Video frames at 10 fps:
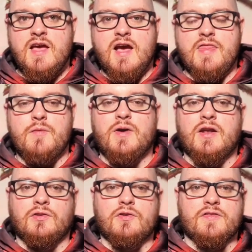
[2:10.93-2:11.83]
And then we're
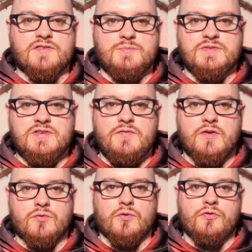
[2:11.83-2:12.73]
going to look at the
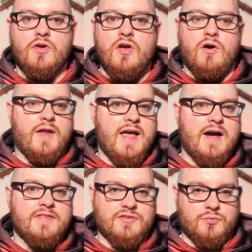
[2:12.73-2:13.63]
specific rules on
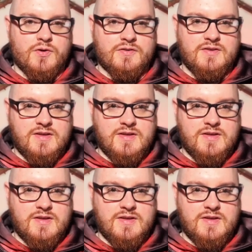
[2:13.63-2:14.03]
how these work